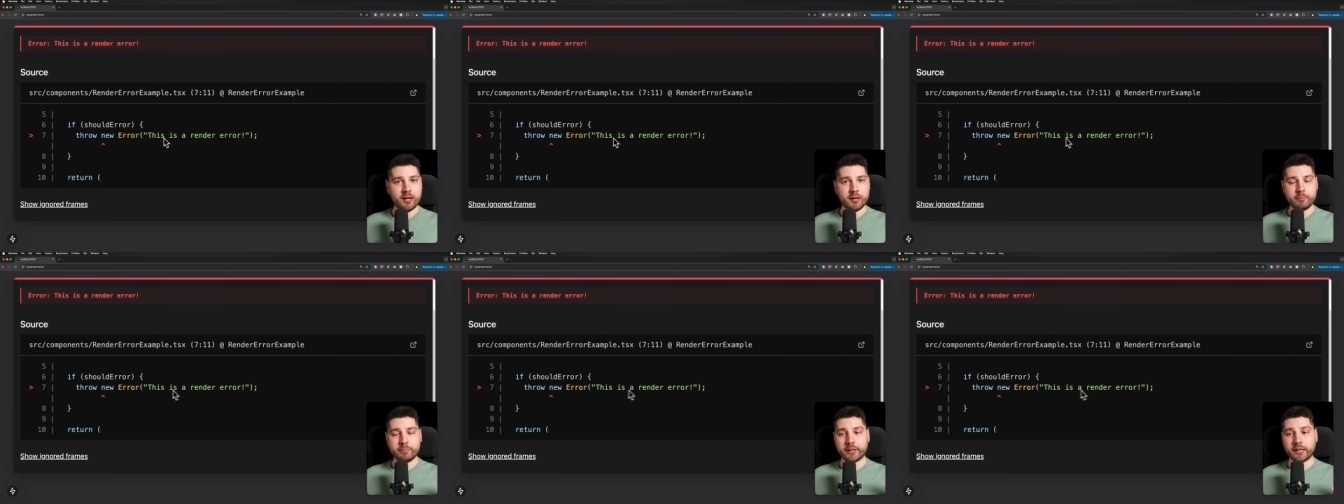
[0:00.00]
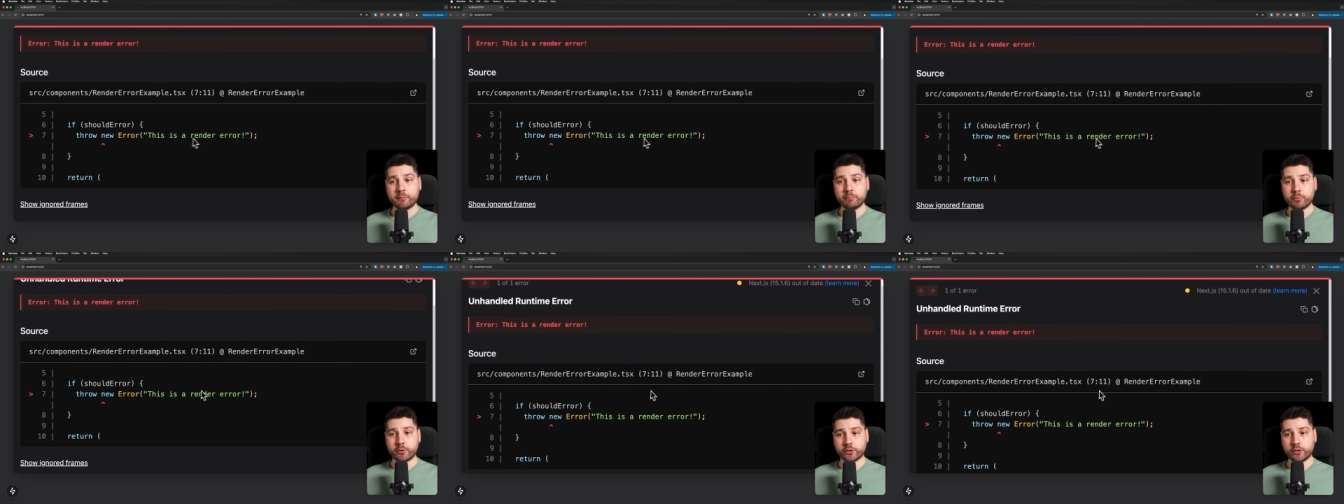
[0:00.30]
But
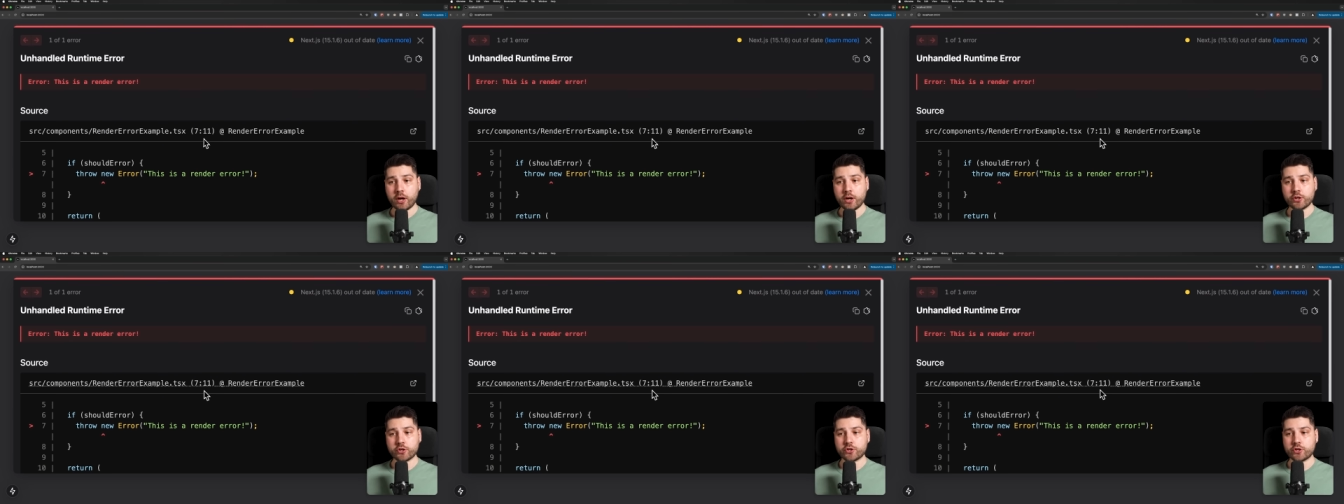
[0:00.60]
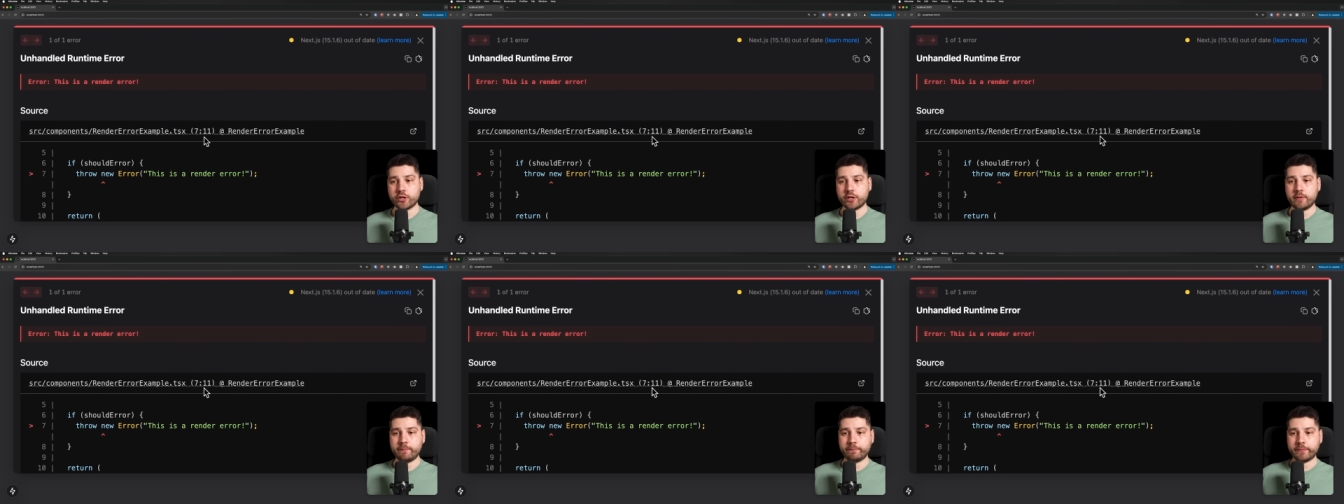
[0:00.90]
in
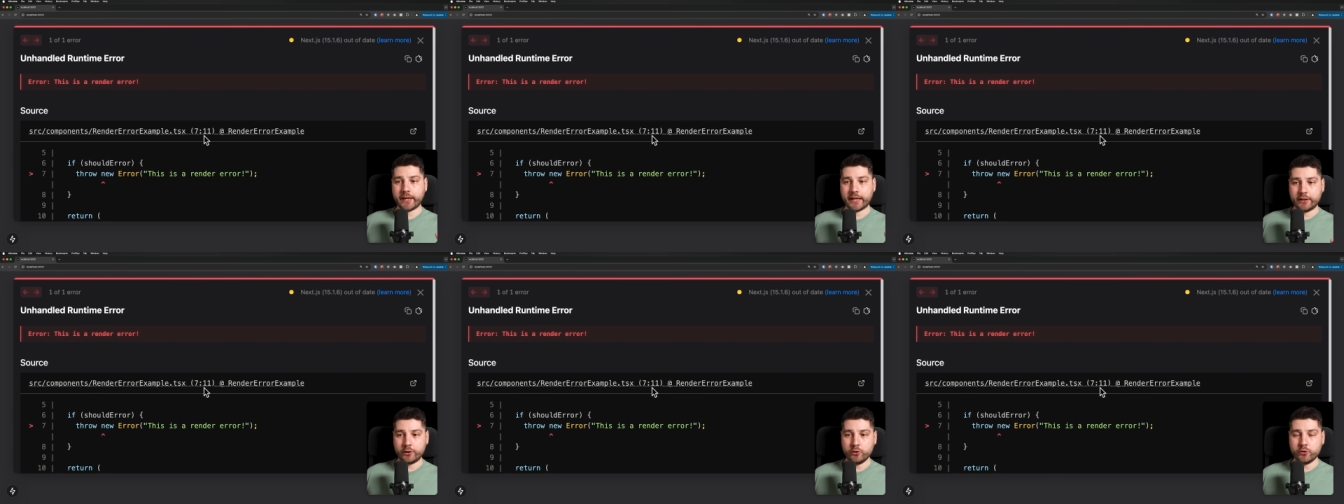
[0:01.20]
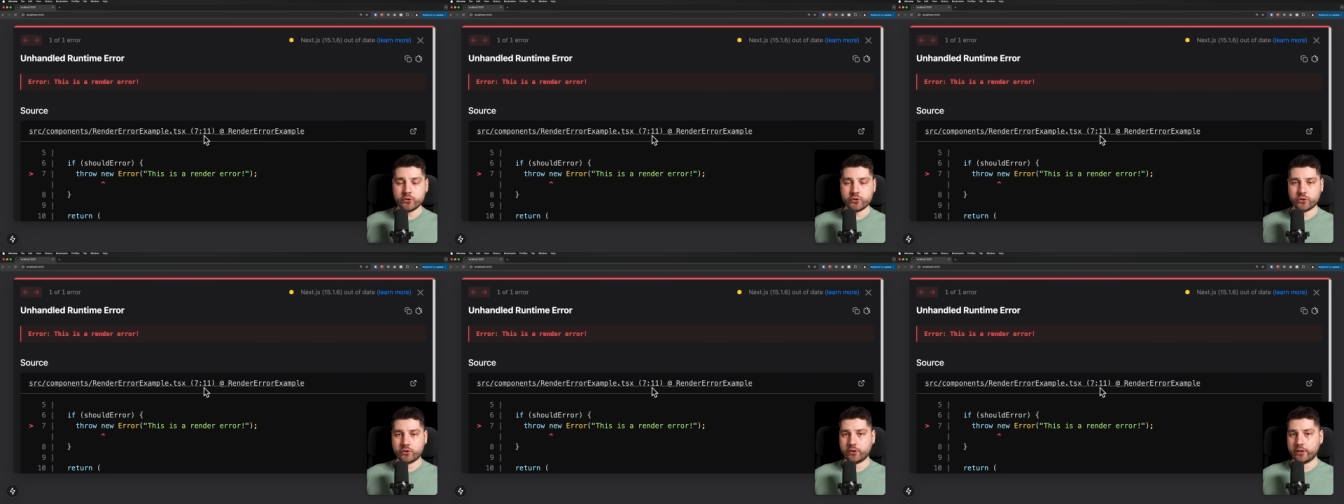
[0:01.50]
production, a
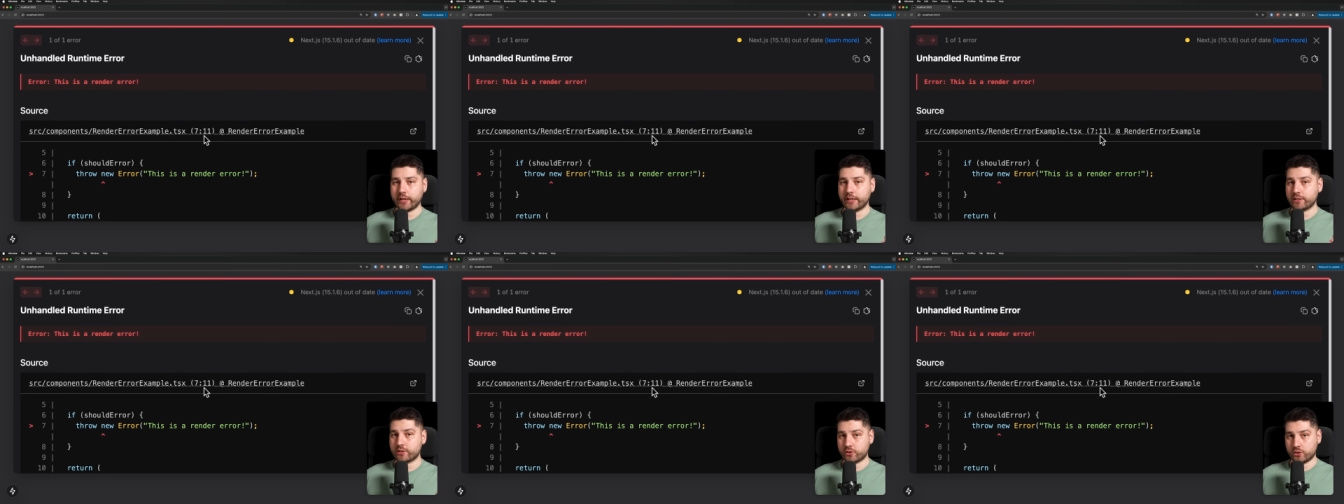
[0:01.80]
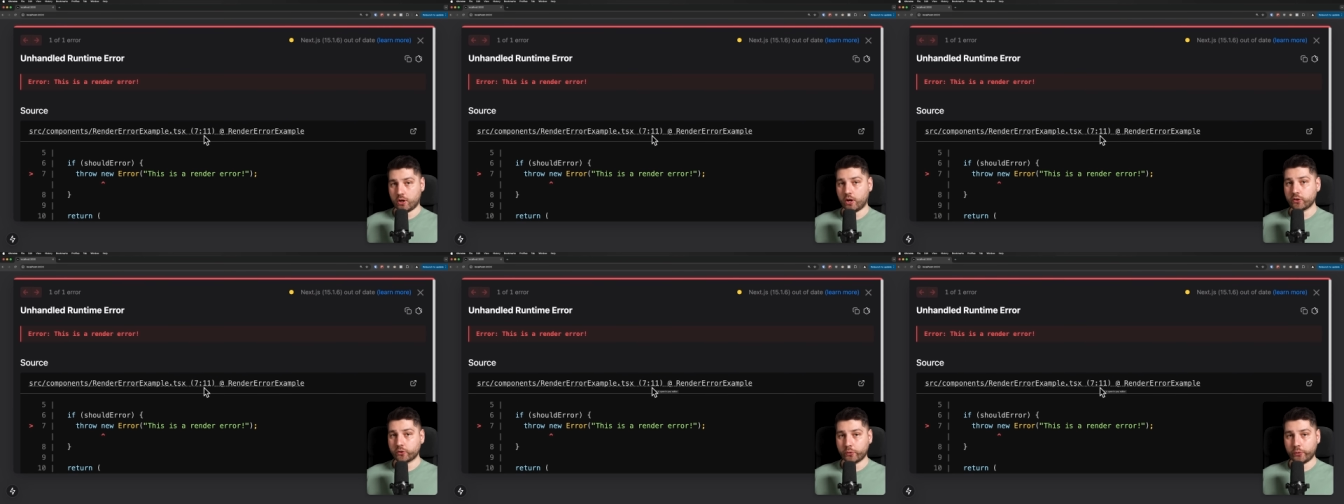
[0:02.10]
user is
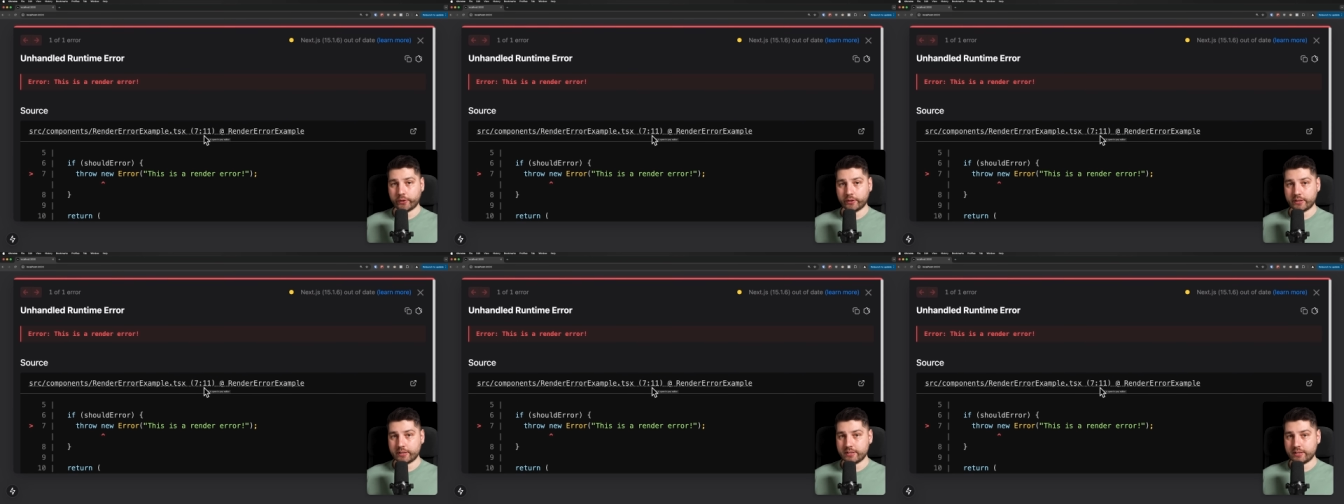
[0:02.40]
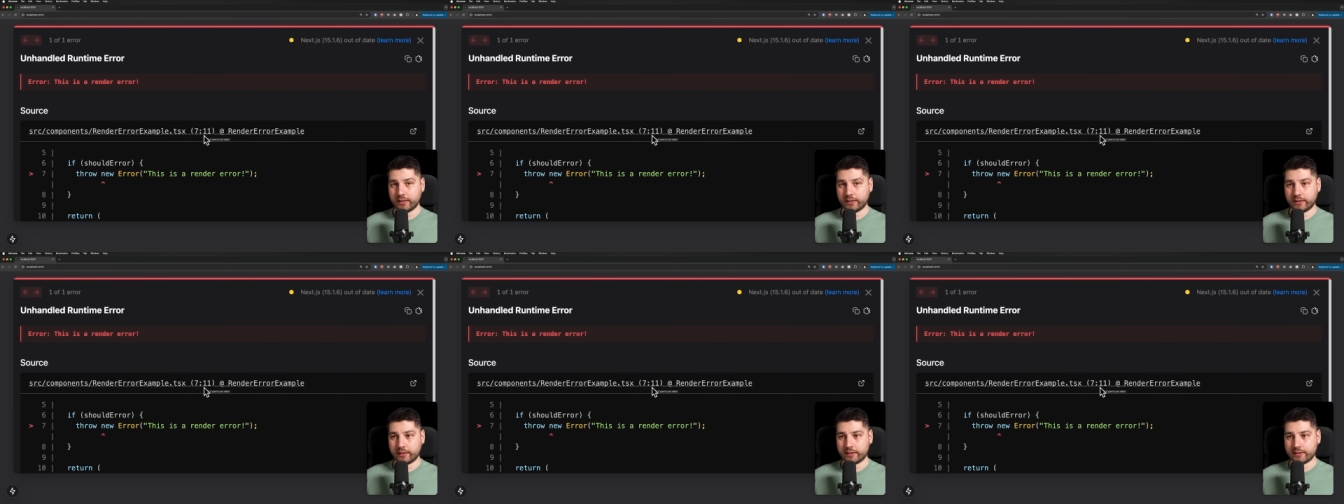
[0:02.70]
not going to
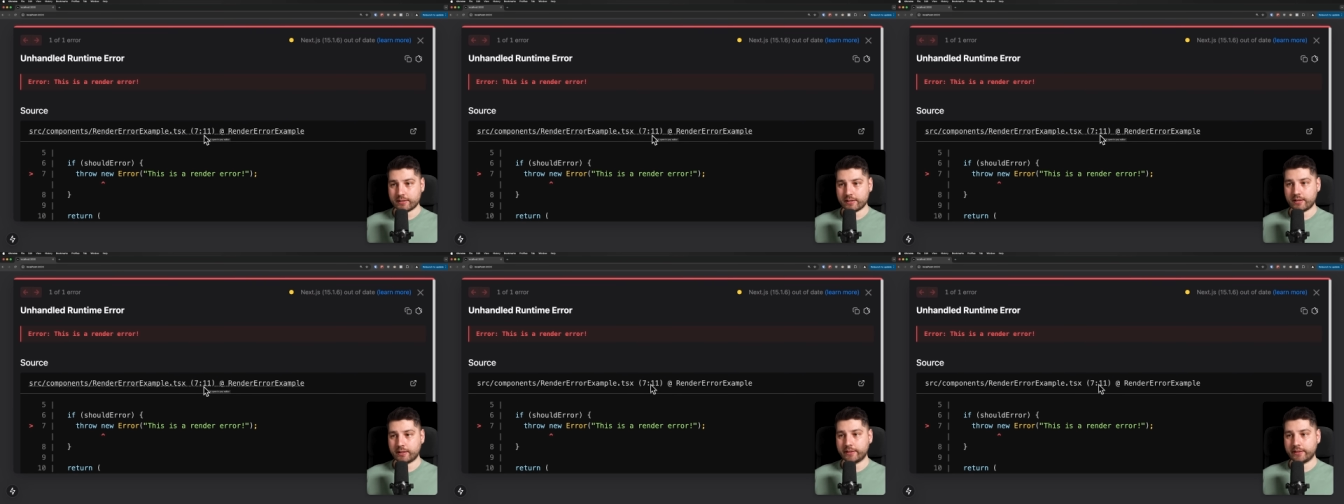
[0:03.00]
see this.